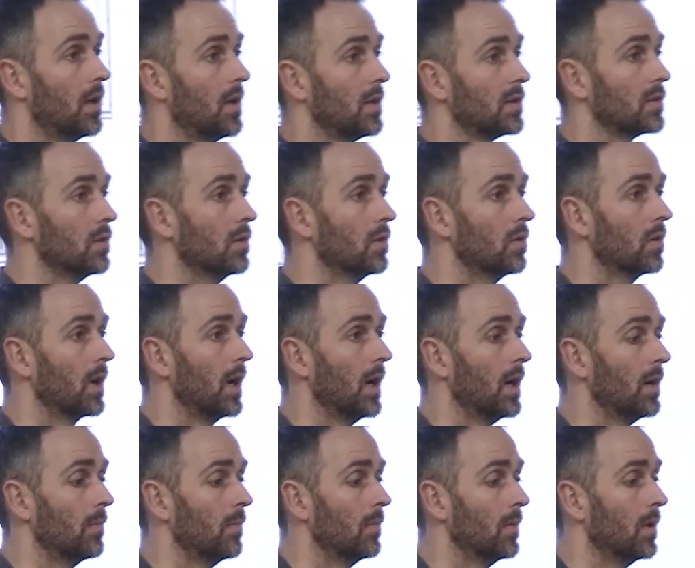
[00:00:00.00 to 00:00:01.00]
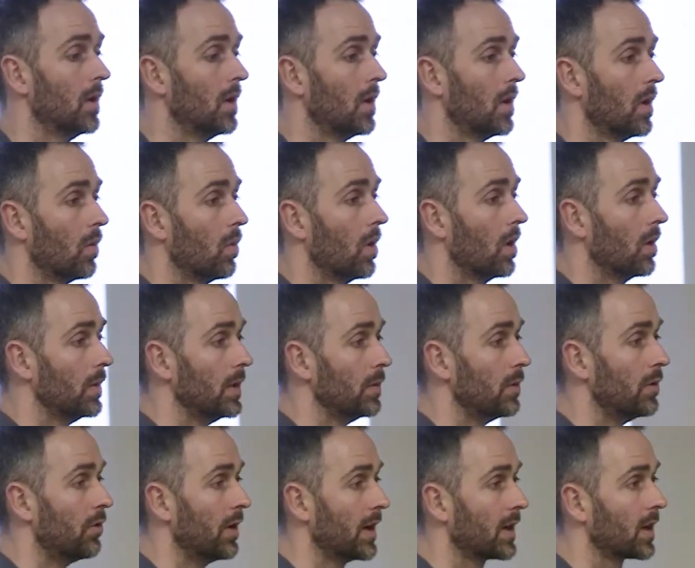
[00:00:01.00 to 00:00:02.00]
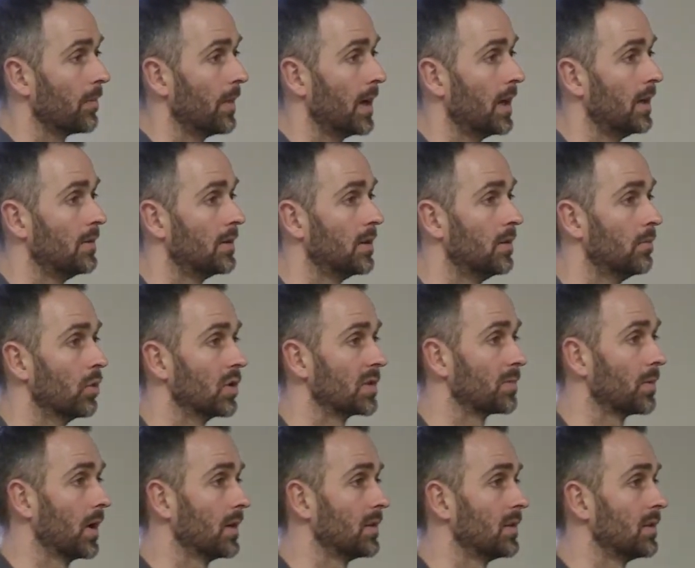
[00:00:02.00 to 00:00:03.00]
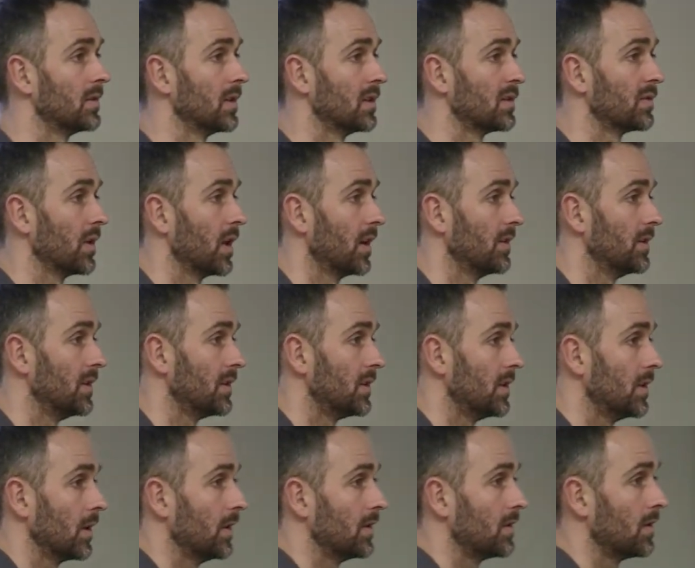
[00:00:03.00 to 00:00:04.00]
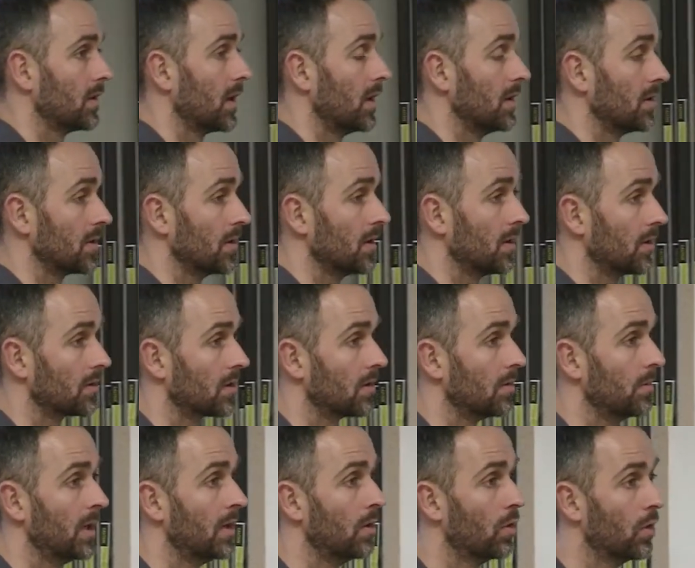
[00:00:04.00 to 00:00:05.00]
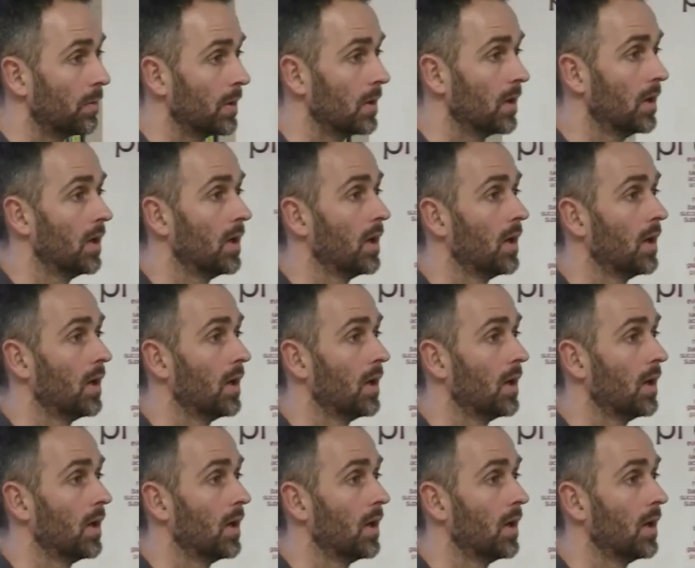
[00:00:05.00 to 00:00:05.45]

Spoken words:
So what we would recommend in most practices is for that DC isolator to remain open